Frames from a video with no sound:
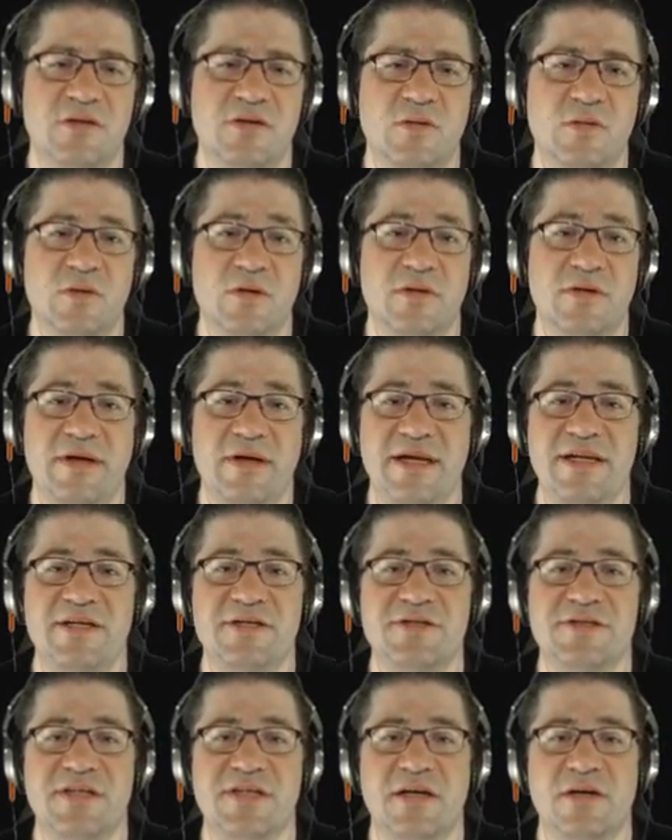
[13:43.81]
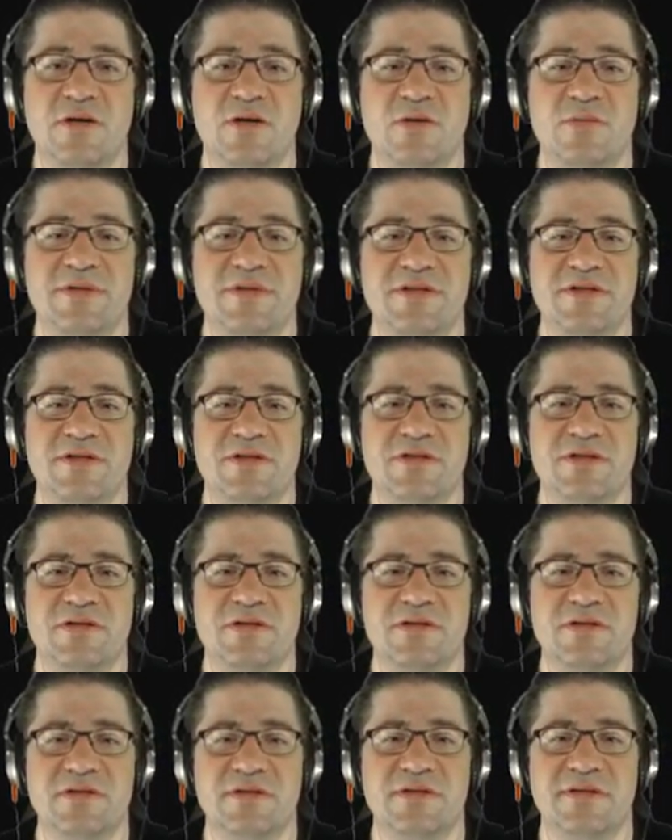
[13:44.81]
Or, hey, you just got home and
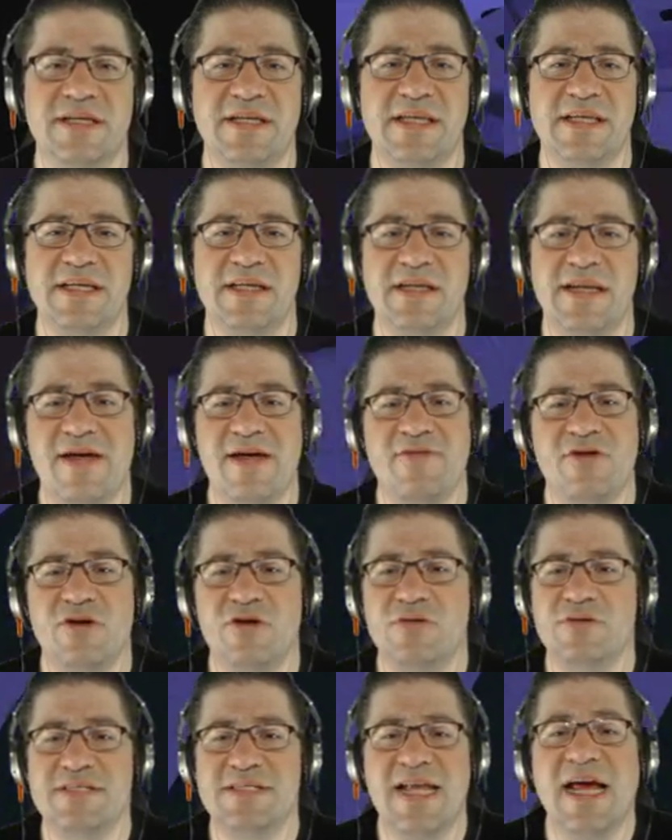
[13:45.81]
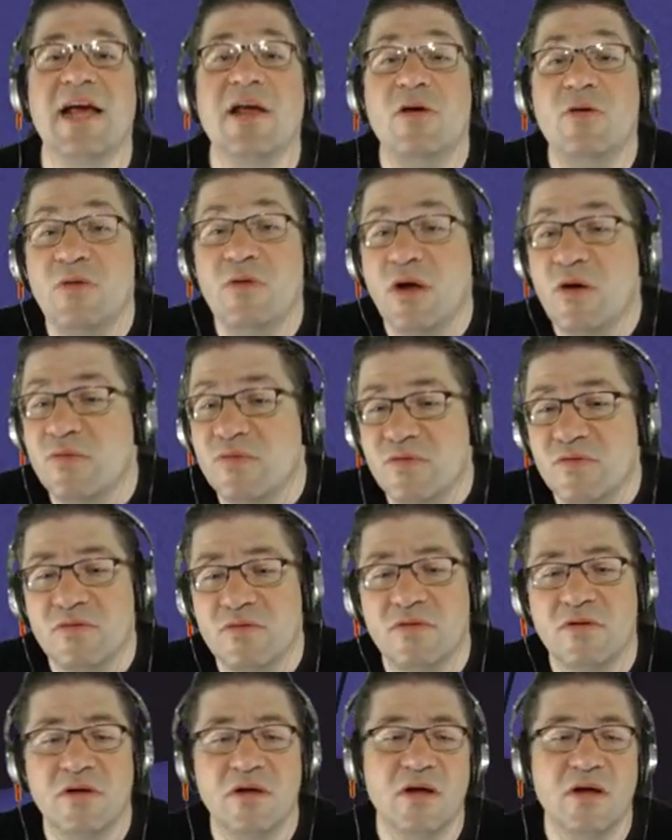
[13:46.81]
you're getting an afternoon snack. Who knows?